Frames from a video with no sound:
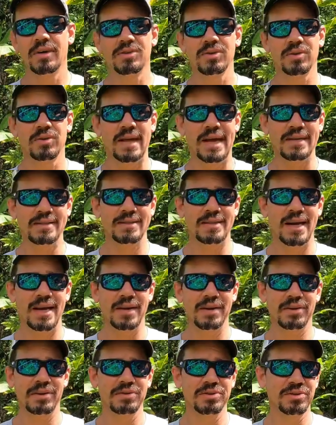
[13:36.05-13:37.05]
so that's not
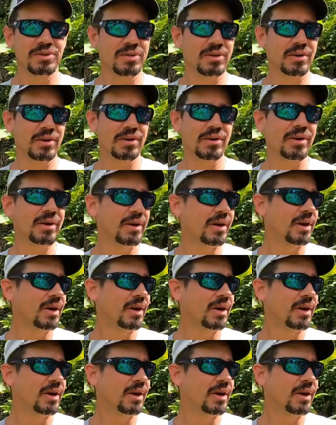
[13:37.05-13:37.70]
a concern.